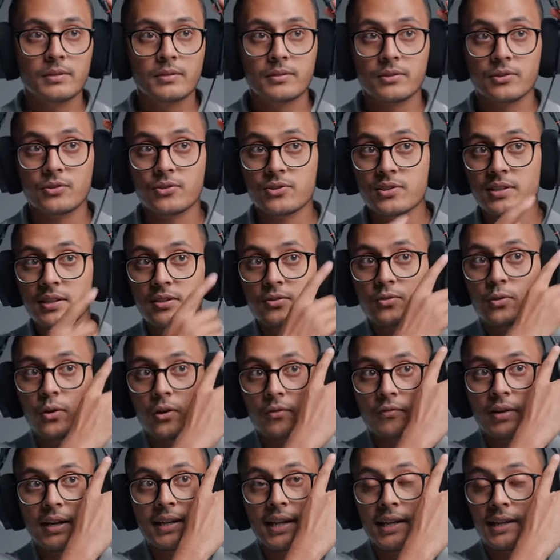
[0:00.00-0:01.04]
you will see a sort
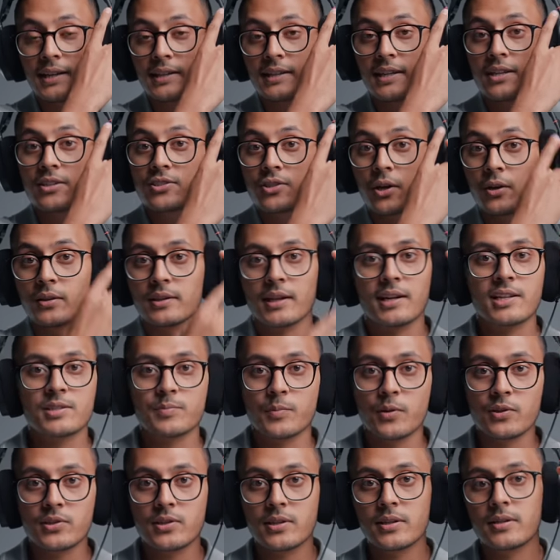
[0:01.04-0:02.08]
of red LED showing that it's
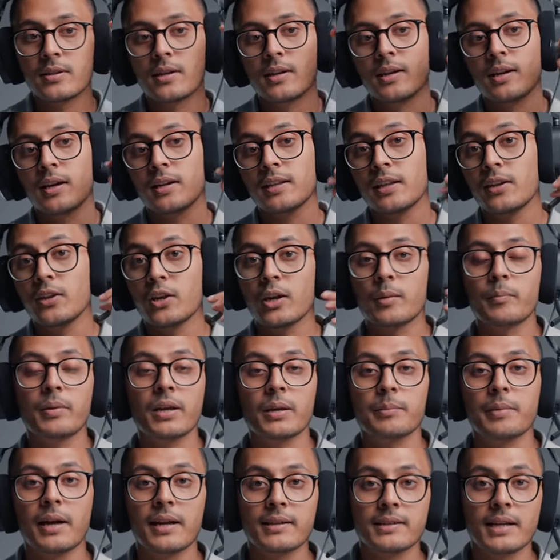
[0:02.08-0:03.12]
muted and then you can bring
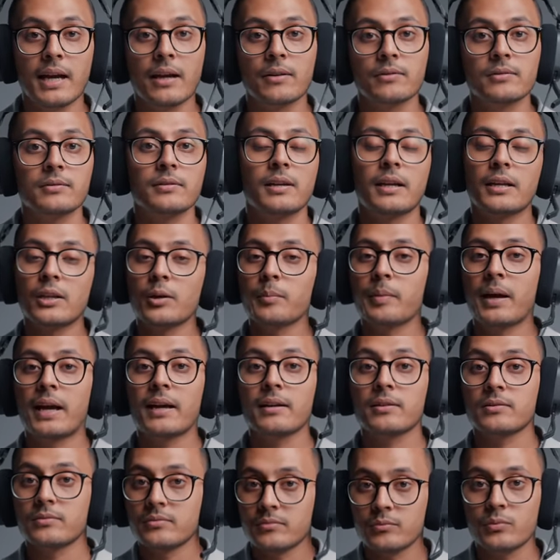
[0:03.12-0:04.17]
it back down and you're
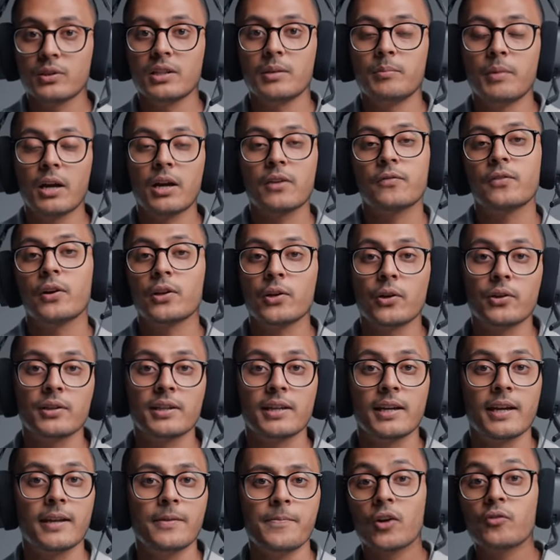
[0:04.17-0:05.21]
back with the microphone on again.